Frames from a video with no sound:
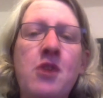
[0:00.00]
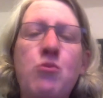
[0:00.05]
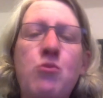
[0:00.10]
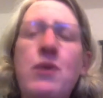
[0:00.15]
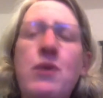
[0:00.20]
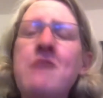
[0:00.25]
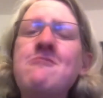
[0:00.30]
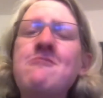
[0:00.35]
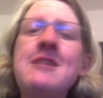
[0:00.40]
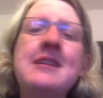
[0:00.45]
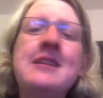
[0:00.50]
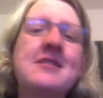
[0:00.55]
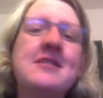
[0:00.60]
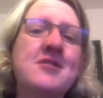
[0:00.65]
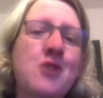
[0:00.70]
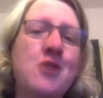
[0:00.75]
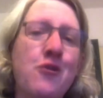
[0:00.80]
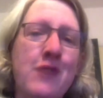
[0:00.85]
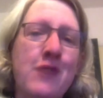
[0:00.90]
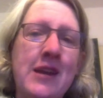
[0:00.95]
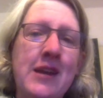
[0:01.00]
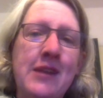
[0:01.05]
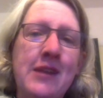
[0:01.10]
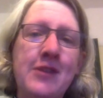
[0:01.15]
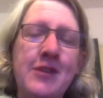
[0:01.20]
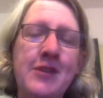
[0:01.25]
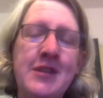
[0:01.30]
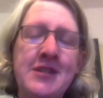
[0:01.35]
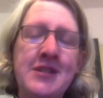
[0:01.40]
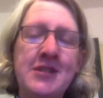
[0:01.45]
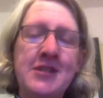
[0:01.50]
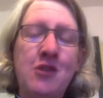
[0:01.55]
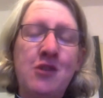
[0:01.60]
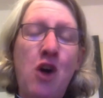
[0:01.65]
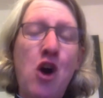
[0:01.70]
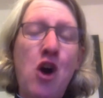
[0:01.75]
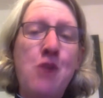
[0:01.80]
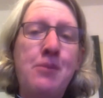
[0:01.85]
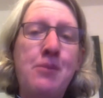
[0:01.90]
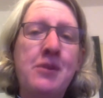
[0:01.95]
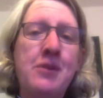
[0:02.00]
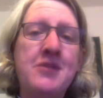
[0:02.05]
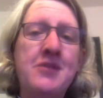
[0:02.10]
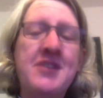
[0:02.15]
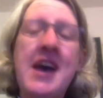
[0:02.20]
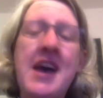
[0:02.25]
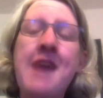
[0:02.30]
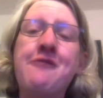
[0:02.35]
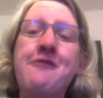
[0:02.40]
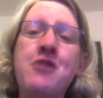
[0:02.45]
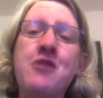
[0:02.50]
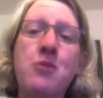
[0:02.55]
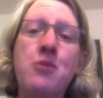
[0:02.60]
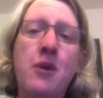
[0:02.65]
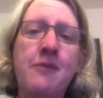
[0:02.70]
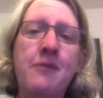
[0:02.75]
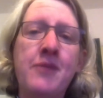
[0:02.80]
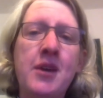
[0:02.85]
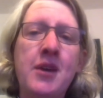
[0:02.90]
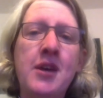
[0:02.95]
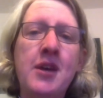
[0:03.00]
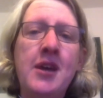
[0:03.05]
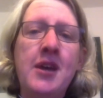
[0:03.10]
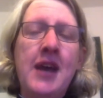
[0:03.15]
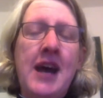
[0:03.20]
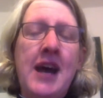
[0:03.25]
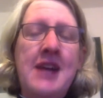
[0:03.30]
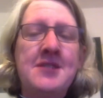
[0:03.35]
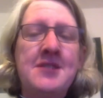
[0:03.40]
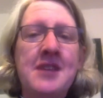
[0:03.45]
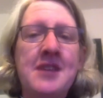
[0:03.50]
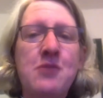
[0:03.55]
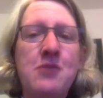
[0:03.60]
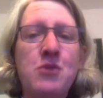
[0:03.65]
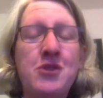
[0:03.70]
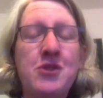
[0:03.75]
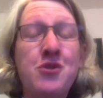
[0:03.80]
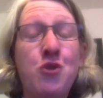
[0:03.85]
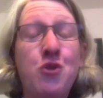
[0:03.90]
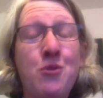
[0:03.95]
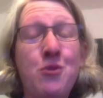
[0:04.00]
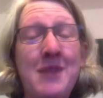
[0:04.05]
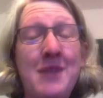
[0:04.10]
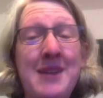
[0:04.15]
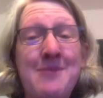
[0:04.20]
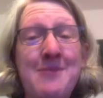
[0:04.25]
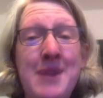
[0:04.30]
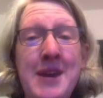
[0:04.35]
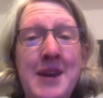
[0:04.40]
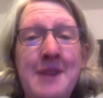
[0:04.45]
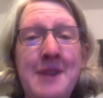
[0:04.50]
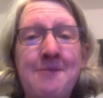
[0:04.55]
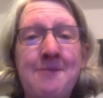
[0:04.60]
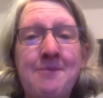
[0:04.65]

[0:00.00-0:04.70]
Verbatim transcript: We're really sorry that this is not open to everyone as it would normally be.